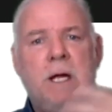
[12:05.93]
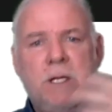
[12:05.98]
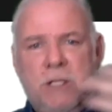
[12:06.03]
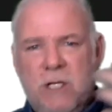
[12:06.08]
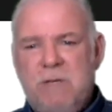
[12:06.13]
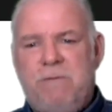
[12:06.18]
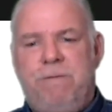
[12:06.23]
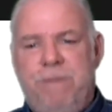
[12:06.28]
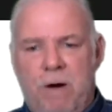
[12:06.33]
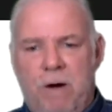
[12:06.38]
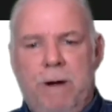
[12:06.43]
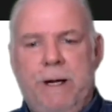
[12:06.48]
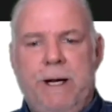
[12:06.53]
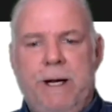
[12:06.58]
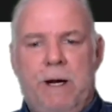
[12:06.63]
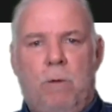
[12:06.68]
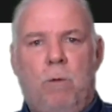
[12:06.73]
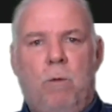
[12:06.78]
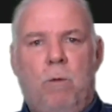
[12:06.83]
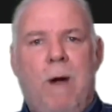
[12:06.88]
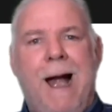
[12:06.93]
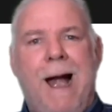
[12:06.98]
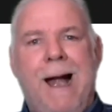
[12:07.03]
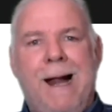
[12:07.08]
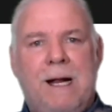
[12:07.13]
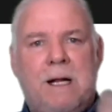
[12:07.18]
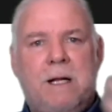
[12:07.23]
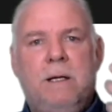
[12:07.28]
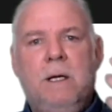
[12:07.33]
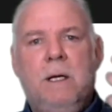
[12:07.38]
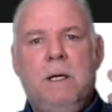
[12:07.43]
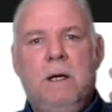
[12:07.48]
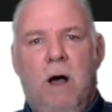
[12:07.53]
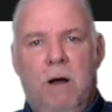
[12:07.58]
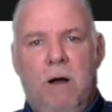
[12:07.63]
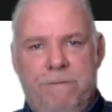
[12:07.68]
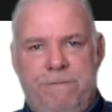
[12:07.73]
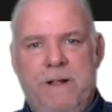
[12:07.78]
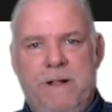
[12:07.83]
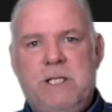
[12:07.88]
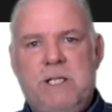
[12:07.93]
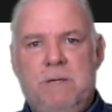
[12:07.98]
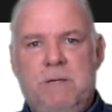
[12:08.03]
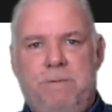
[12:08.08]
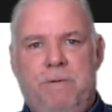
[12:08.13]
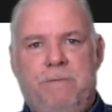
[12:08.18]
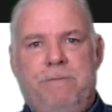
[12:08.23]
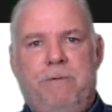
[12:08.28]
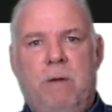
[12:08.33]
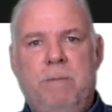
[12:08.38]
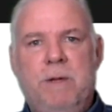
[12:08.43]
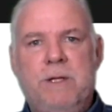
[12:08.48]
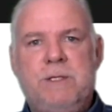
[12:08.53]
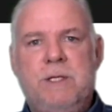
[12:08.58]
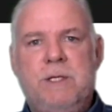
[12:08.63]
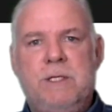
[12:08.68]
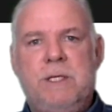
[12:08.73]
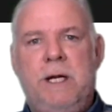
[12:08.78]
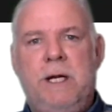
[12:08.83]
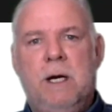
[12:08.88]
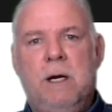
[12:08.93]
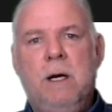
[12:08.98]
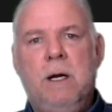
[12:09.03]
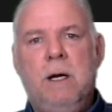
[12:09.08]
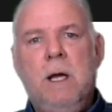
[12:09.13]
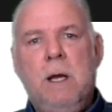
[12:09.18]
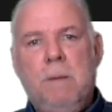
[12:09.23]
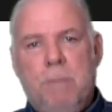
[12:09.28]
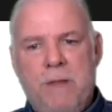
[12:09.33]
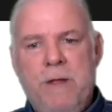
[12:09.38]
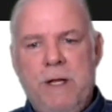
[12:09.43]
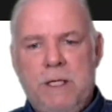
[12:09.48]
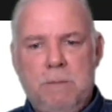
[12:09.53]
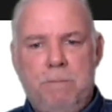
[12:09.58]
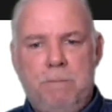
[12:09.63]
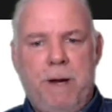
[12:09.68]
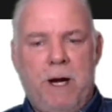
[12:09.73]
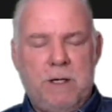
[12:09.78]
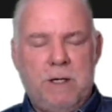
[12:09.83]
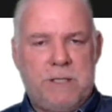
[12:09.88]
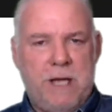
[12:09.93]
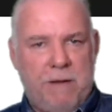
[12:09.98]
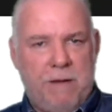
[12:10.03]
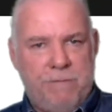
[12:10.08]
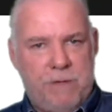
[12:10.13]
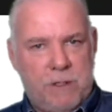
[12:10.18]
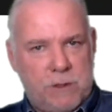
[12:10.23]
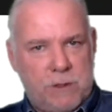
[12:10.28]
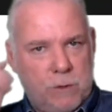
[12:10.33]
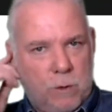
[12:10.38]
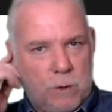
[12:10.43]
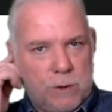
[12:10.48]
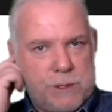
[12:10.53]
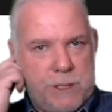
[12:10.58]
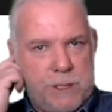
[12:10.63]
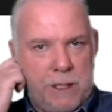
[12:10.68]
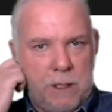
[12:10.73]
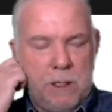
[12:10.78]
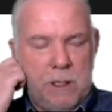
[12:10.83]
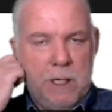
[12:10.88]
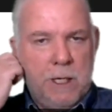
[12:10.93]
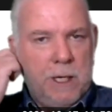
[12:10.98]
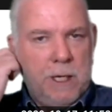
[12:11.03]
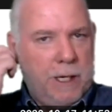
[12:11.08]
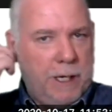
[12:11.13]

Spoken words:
Just very erratic offensive performances here. But I think the Bears have the tools here.